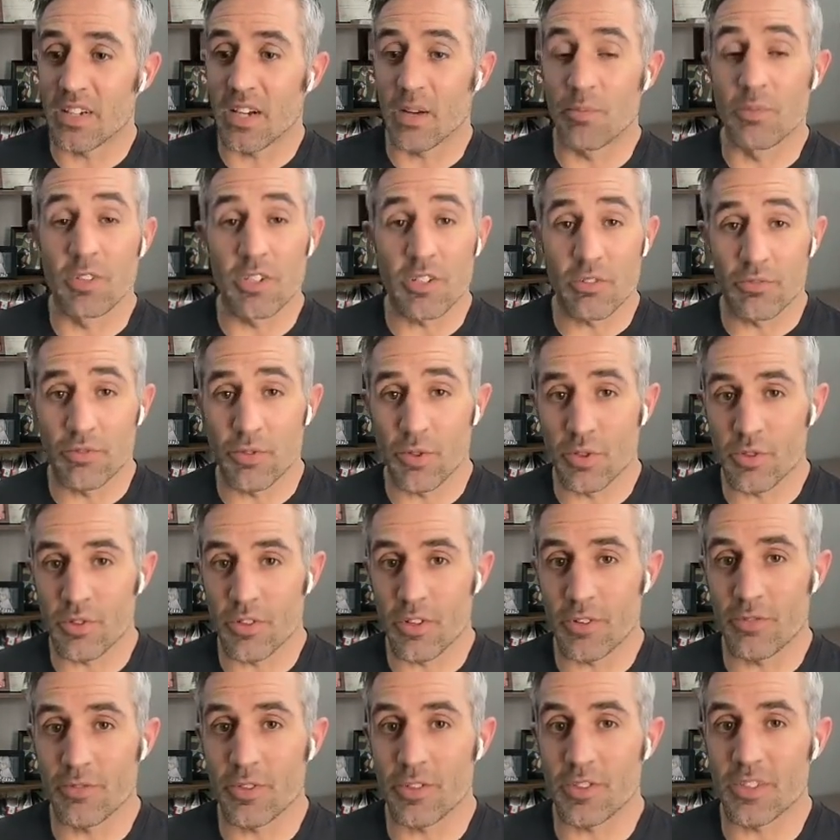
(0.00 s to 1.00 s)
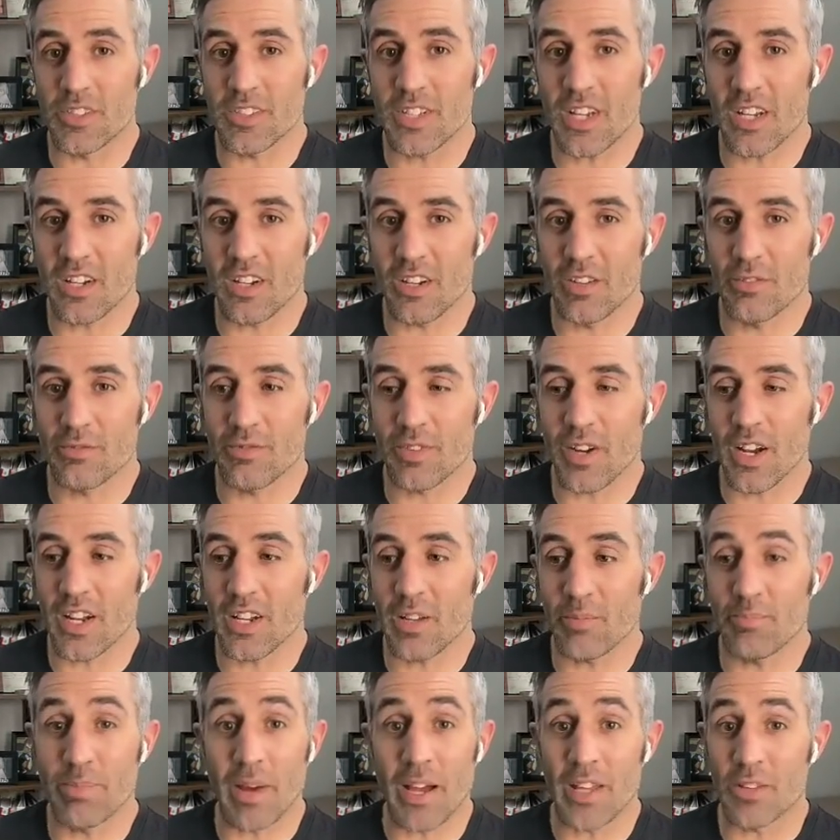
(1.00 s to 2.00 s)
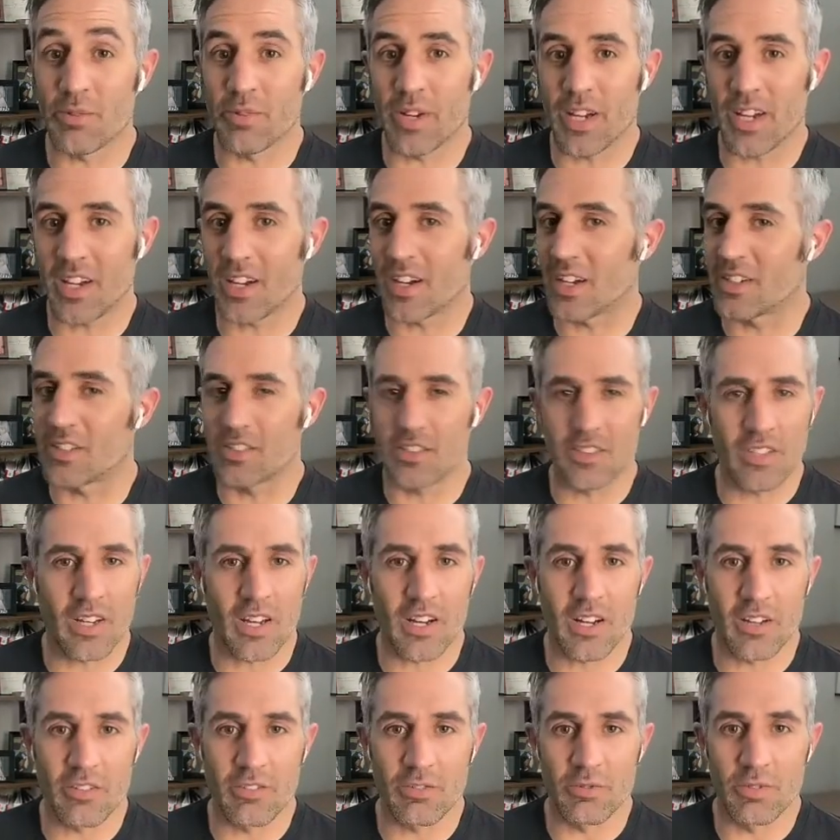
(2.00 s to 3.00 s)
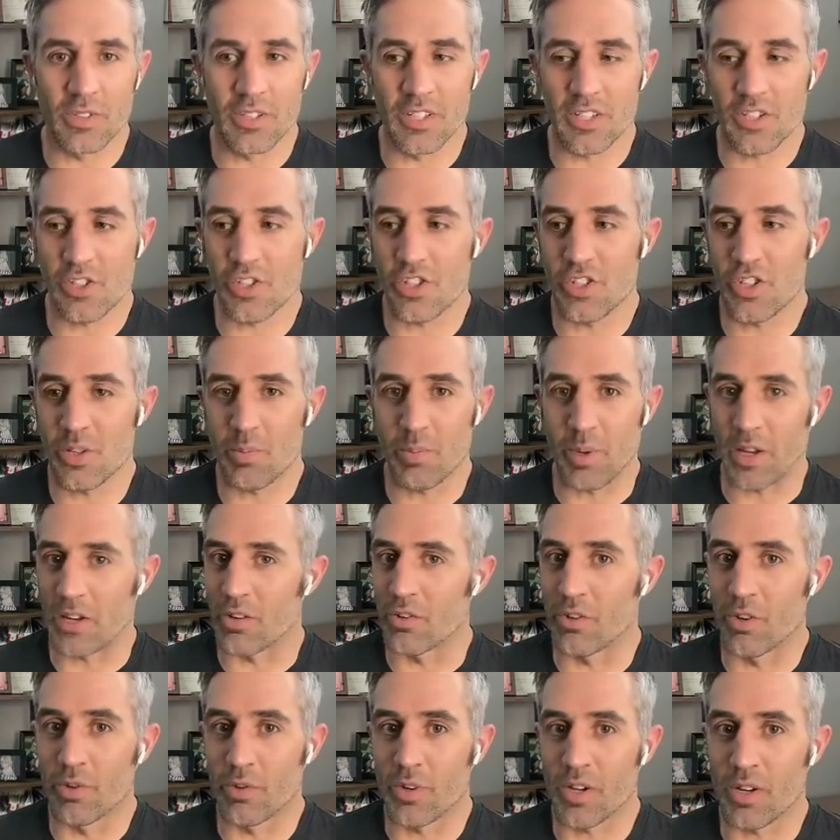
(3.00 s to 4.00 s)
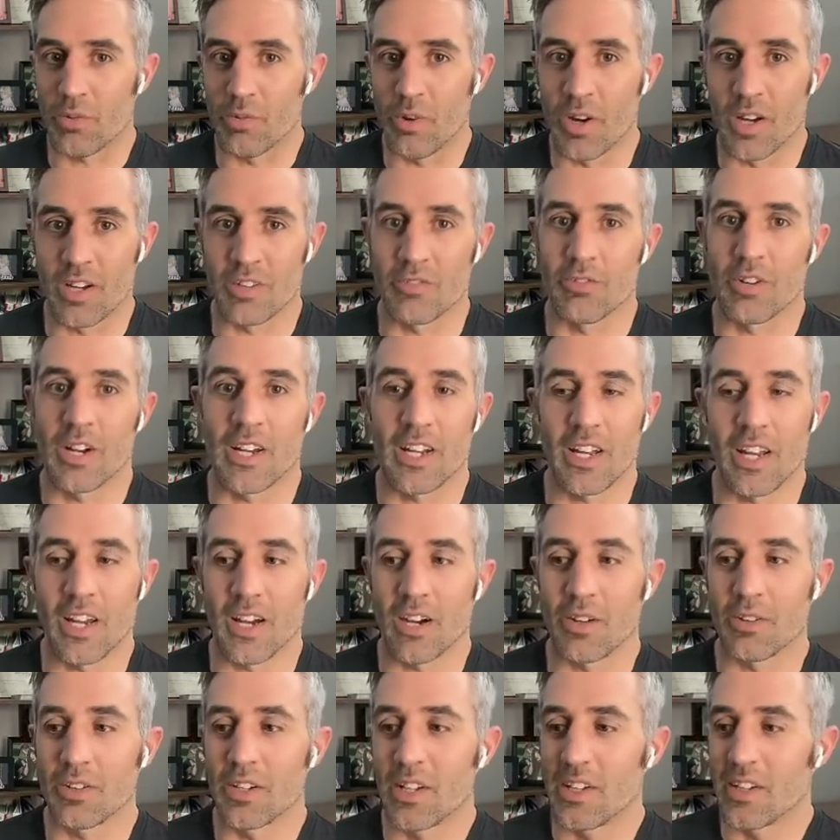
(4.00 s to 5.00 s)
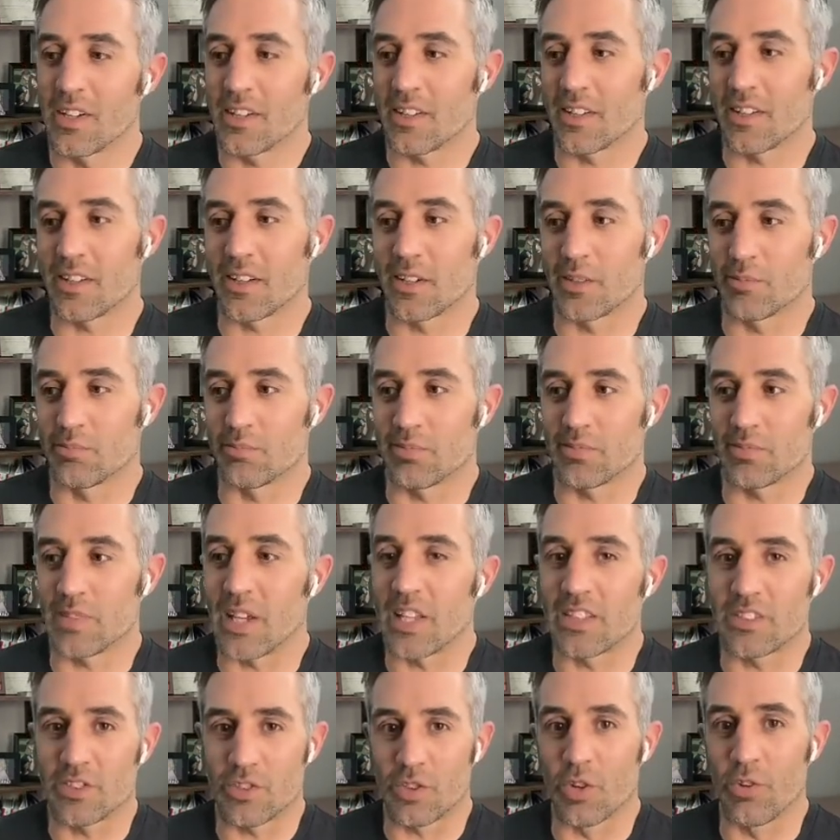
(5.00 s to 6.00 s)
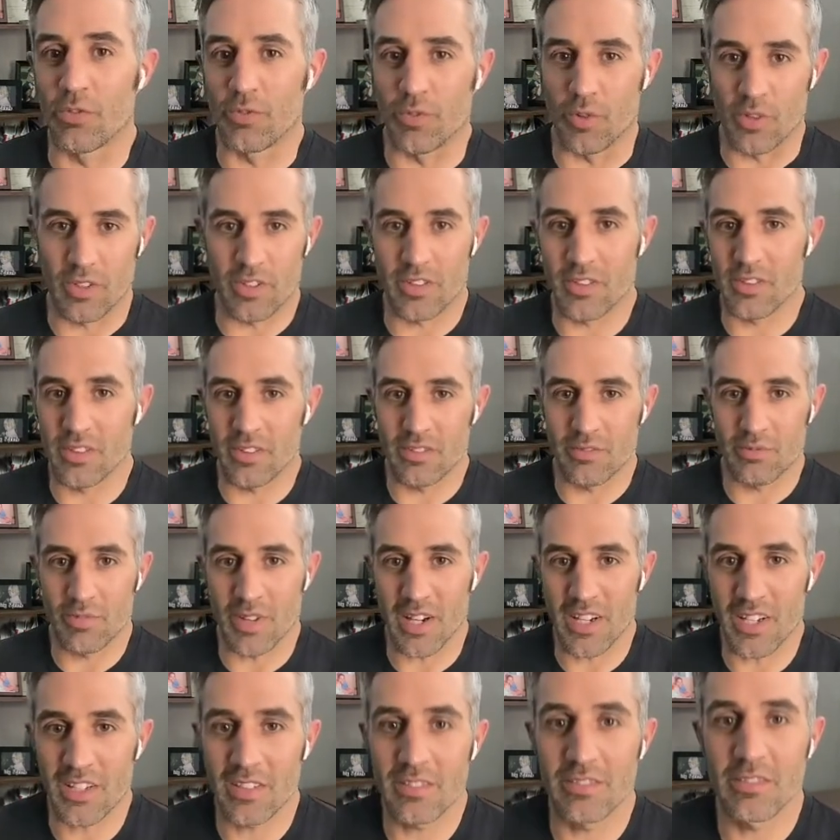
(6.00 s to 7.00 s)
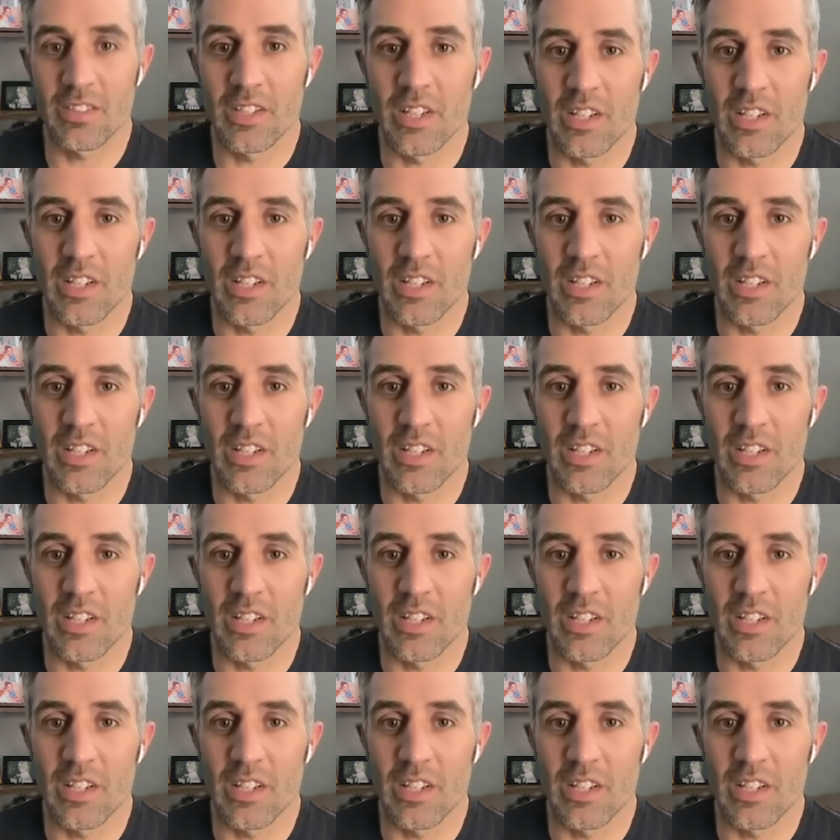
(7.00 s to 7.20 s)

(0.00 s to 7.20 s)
i'm looking forward to our first date on friday by the way i just got out of a relationship i don't know what i want right now um, and so forth right